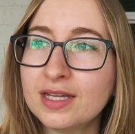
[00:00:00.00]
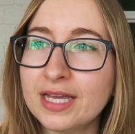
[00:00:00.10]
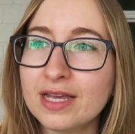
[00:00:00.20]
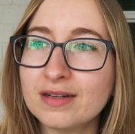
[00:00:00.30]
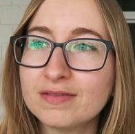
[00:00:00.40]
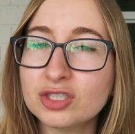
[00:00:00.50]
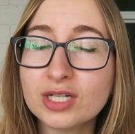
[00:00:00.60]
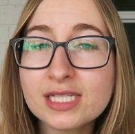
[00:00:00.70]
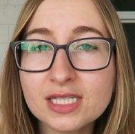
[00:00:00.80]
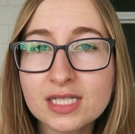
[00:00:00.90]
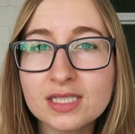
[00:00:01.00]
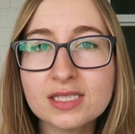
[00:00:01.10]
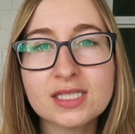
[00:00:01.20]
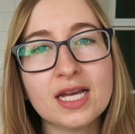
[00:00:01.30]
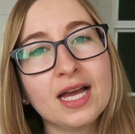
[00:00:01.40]
And for
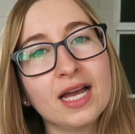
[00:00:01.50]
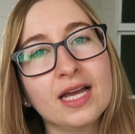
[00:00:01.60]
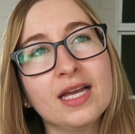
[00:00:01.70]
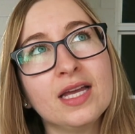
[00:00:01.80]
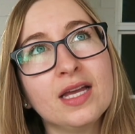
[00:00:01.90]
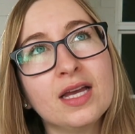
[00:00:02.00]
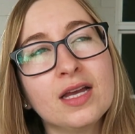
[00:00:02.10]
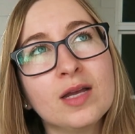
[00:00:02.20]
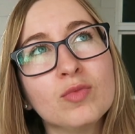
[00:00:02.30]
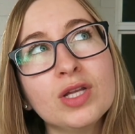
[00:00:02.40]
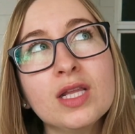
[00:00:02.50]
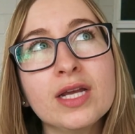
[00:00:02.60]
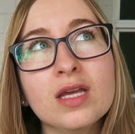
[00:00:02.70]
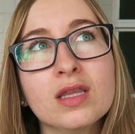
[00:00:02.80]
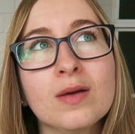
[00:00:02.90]
dressings, I am really
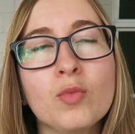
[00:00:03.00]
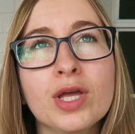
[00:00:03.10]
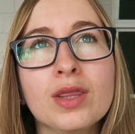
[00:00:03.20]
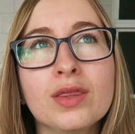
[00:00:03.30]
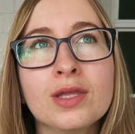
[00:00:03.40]
liking them with